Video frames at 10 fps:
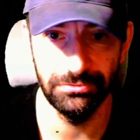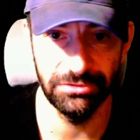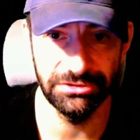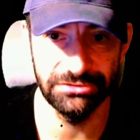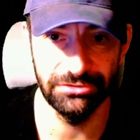
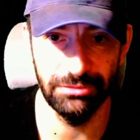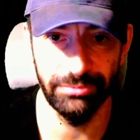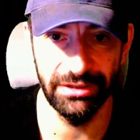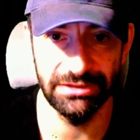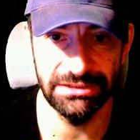which is going to
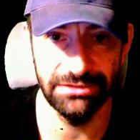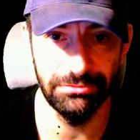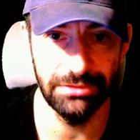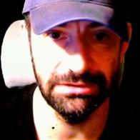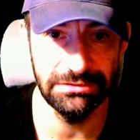be the
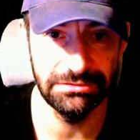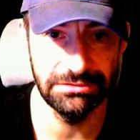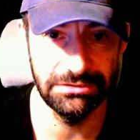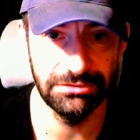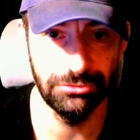single one
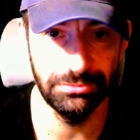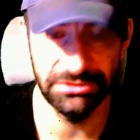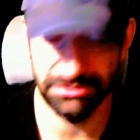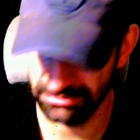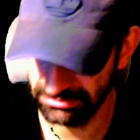
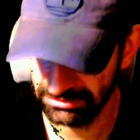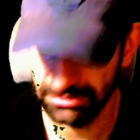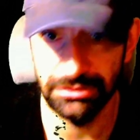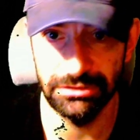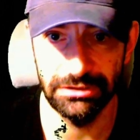oops
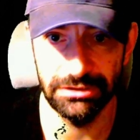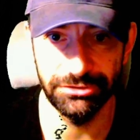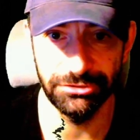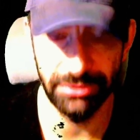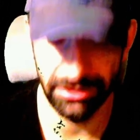excuse